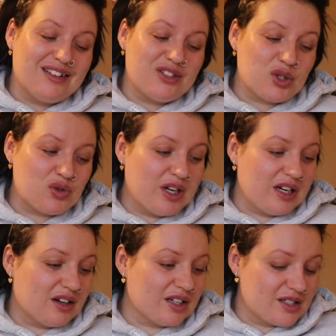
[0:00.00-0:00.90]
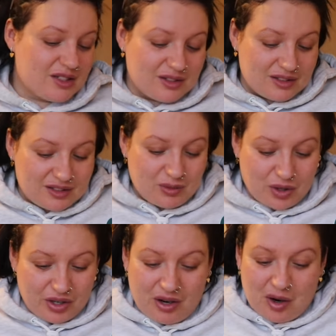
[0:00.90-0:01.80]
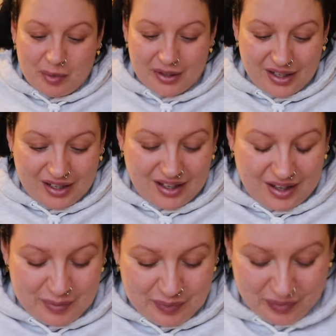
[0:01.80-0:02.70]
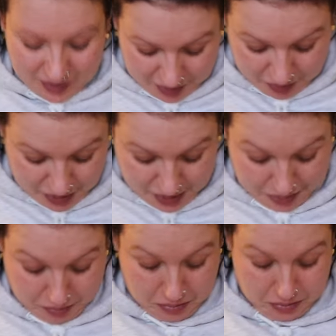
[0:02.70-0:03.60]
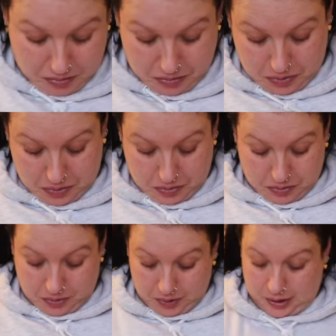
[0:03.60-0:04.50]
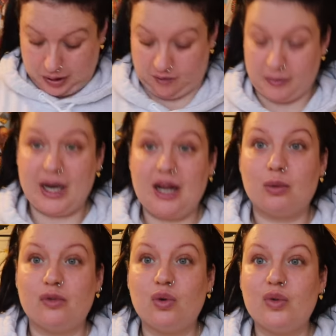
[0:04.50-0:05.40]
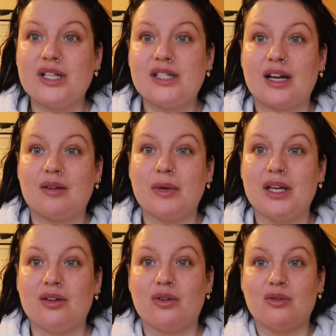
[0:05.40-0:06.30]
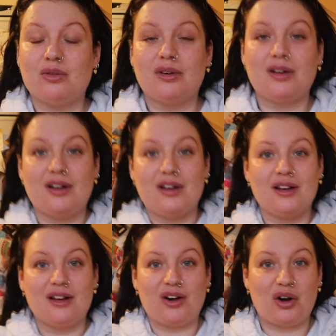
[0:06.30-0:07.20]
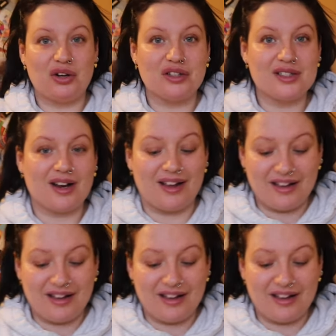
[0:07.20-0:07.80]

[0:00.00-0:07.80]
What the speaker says: Just realised, what a knob. Yeah, God, I've been out with all this down me and all, honestly.